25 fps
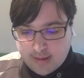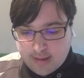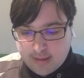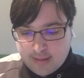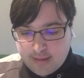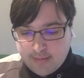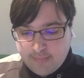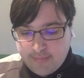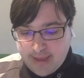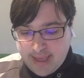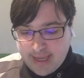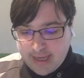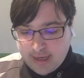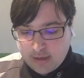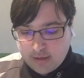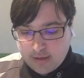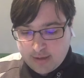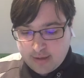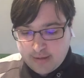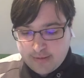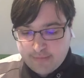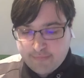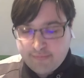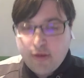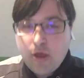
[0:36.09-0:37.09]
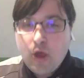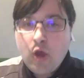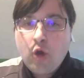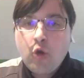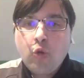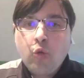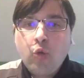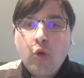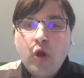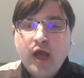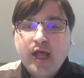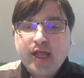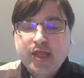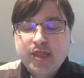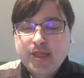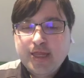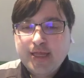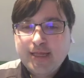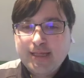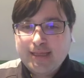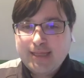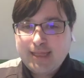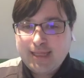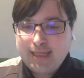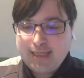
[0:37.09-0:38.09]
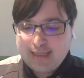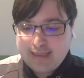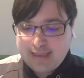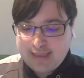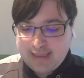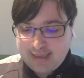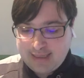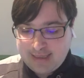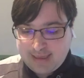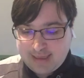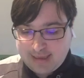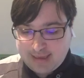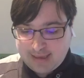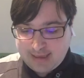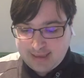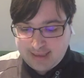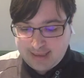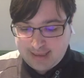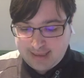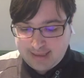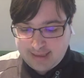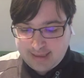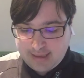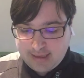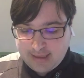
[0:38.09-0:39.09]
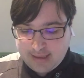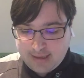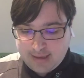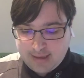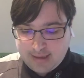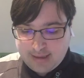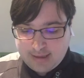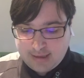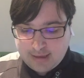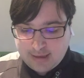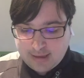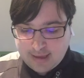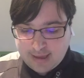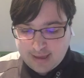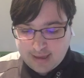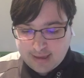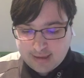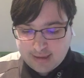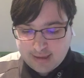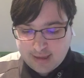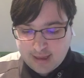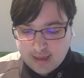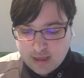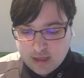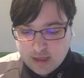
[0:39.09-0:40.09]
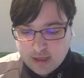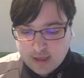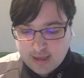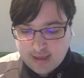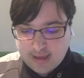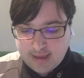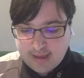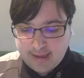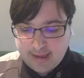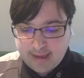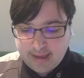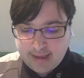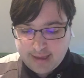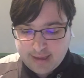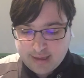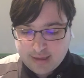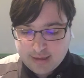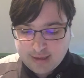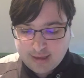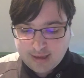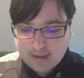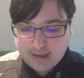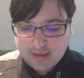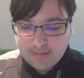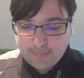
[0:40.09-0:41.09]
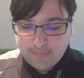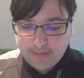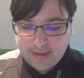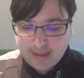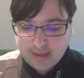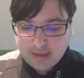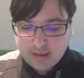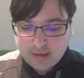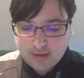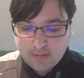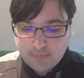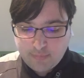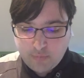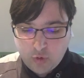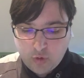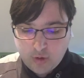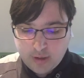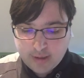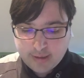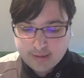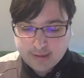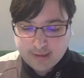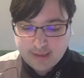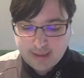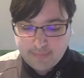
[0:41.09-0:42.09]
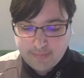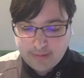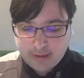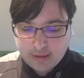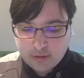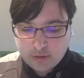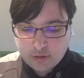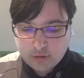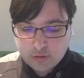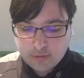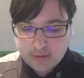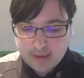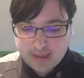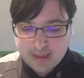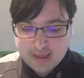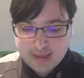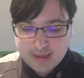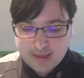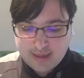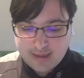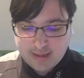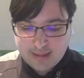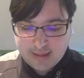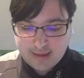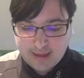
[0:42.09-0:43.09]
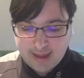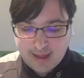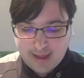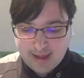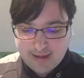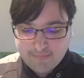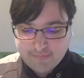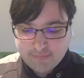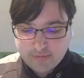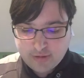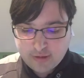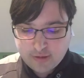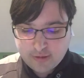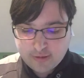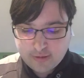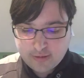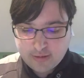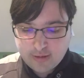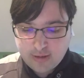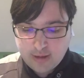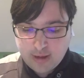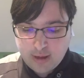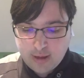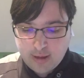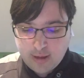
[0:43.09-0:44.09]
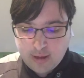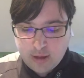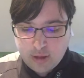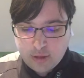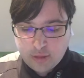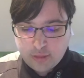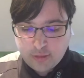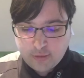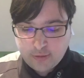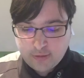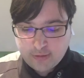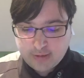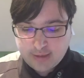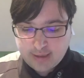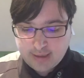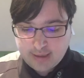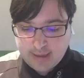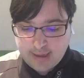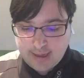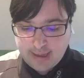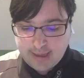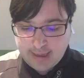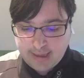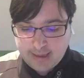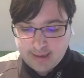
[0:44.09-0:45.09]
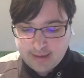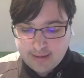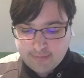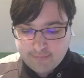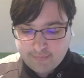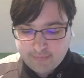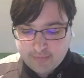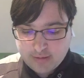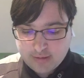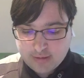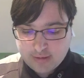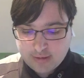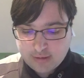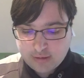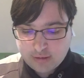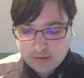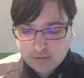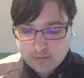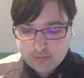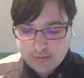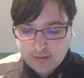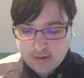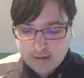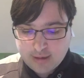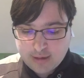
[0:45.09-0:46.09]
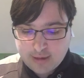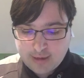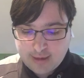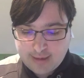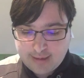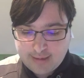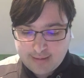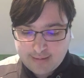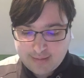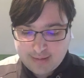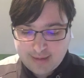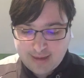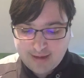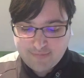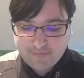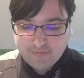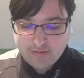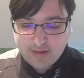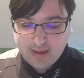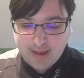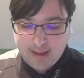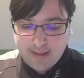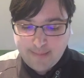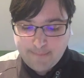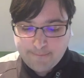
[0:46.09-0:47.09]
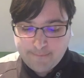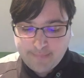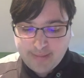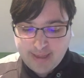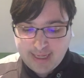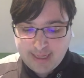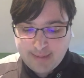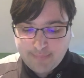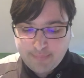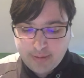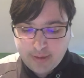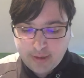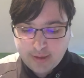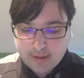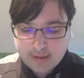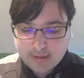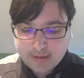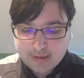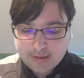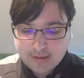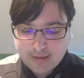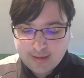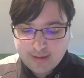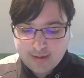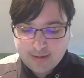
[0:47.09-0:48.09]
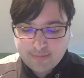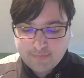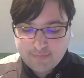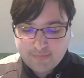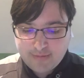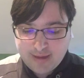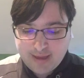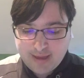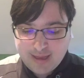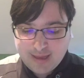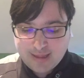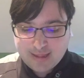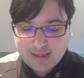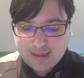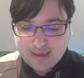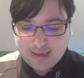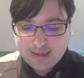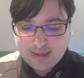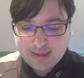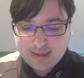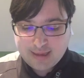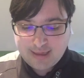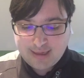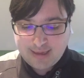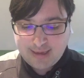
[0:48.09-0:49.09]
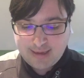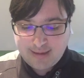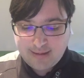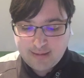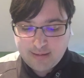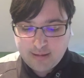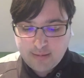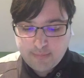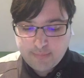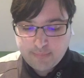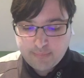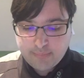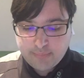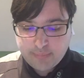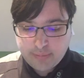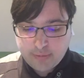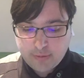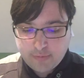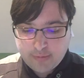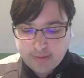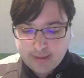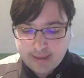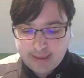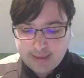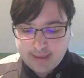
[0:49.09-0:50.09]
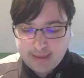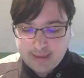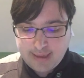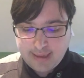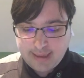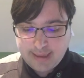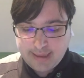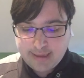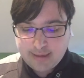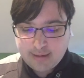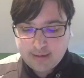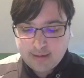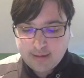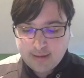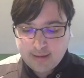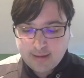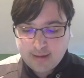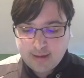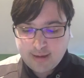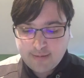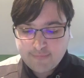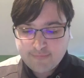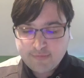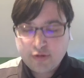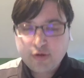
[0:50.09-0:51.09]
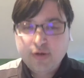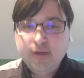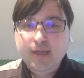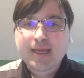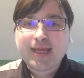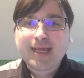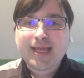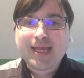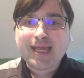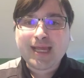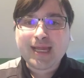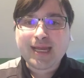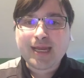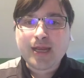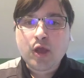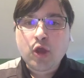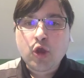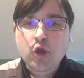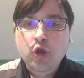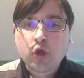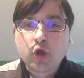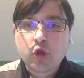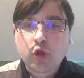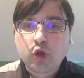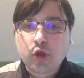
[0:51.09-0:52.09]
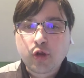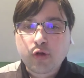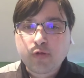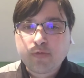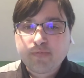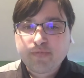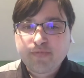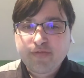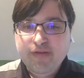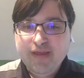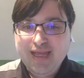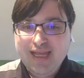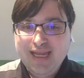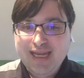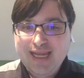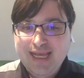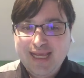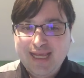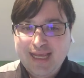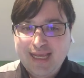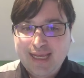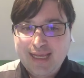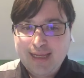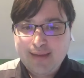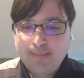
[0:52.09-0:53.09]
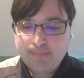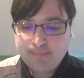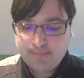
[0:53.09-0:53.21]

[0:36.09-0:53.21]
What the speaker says: The mayor of Washington, D.C. says she anticipates more demonstrations after third night of destruction left many parts of the city broken and covered in graffiti.